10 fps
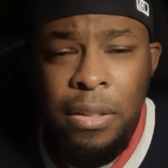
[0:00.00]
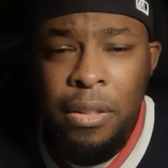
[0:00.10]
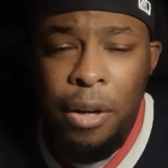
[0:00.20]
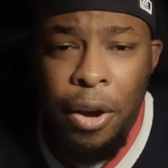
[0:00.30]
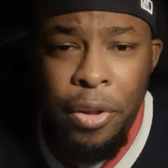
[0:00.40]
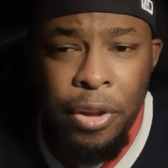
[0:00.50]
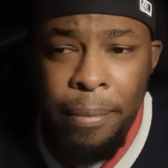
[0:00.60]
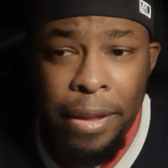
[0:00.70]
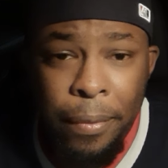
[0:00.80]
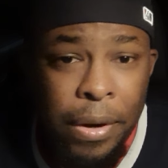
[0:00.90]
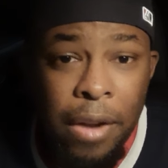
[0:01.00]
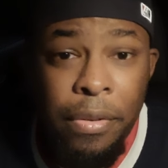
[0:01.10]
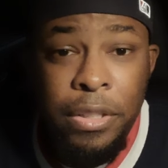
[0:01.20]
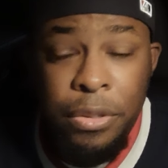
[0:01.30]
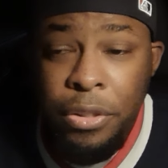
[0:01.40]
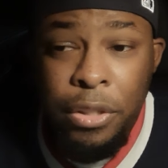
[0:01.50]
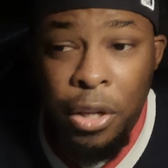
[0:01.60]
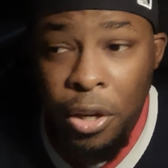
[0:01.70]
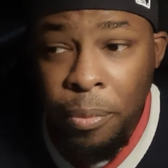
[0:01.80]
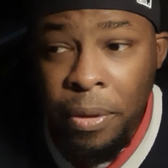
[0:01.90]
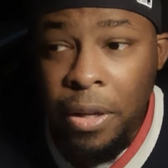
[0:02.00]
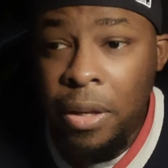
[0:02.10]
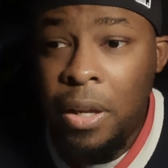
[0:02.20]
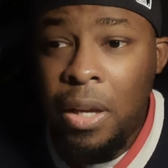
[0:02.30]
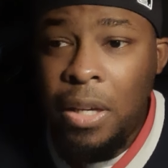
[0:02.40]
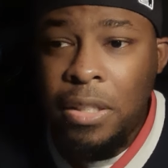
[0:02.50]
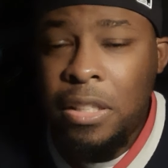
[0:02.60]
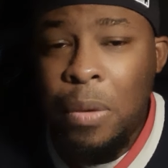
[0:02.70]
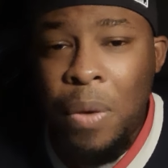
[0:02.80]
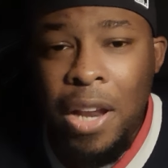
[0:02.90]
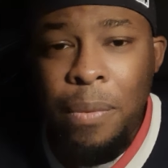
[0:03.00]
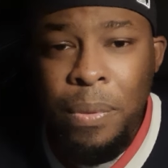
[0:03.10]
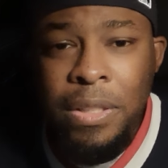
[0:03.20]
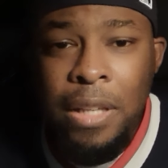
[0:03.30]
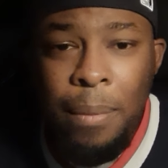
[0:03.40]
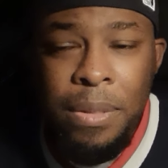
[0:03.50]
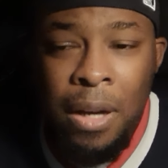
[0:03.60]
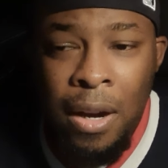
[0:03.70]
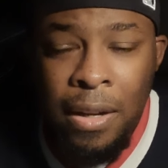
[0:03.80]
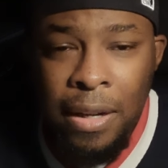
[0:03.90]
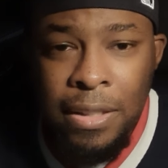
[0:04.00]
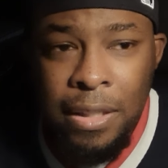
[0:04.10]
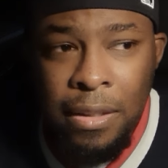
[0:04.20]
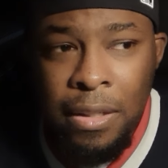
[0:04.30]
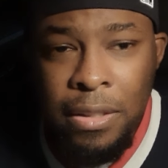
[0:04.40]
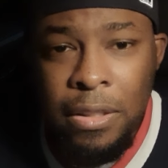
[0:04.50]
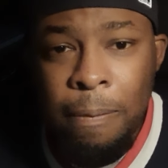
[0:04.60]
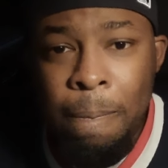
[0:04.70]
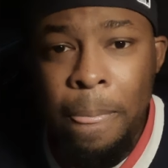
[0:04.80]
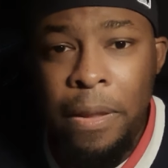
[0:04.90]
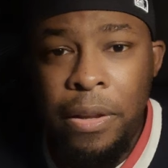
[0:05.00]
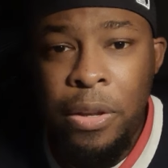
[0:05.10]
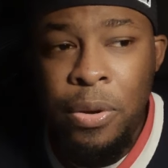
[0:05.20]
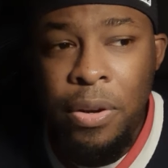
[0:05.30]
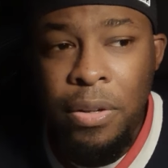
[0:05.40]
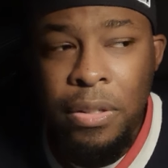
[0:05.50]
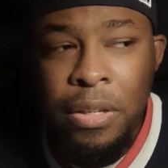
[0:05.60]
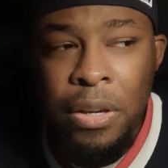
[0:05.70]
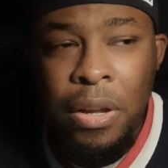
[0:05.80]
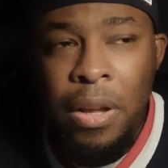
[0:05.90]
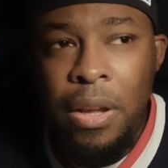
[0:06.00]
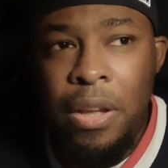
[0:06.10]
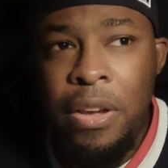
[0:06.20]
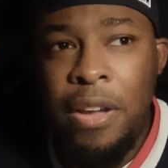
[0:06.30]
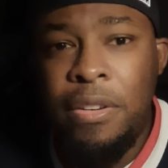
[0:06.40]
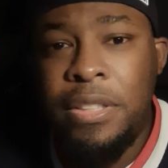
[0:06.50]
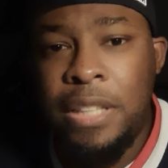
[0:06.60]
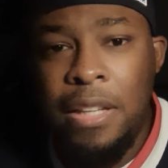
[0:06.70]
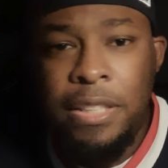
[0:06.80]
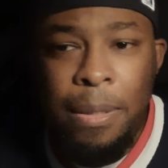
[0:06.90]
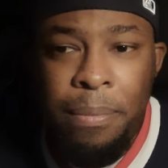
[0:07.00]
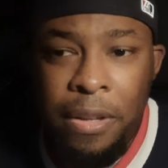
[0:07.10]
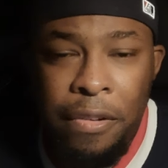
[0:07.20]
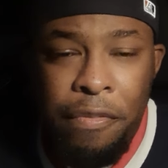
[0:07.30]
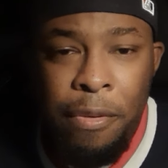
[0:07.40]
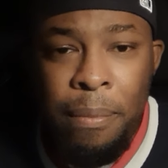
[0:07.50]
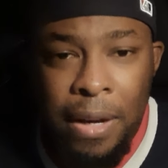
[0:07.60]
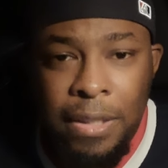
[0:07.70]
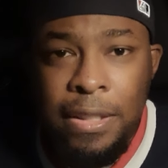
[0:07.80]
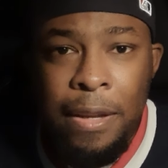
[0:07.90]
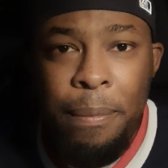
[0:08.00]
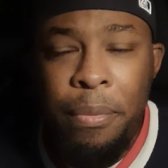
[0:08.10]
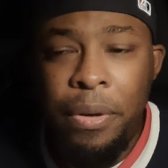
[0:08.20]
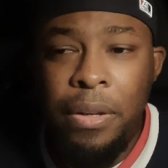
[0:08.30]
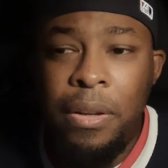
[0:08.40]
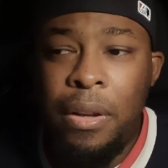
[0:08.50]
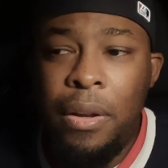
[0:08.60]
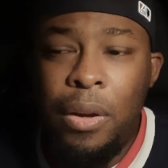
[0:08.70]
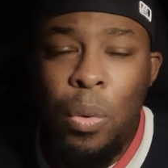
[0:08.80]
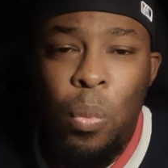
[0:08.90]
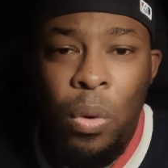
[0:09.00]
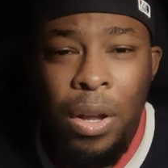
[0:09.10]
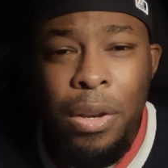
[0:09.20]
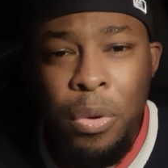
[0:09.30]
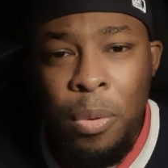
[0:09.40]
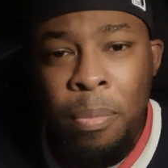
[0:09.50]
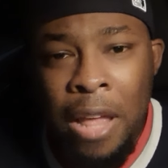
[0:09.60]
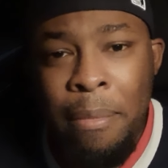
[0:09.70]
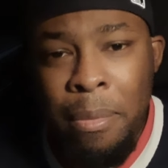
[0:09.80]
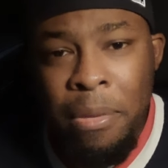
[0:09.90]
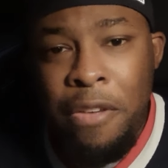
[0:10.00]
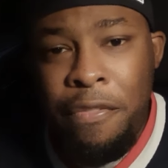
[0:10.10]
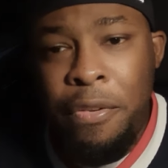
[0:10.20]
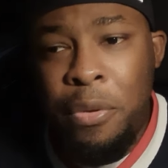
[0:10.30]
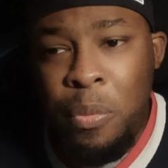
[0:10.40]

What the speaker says: call you? I'm like, whatever. So she called me. She's like, why did we stop talking? I said, listen, you gotta understand something from my standpoint. One, you were blaming me for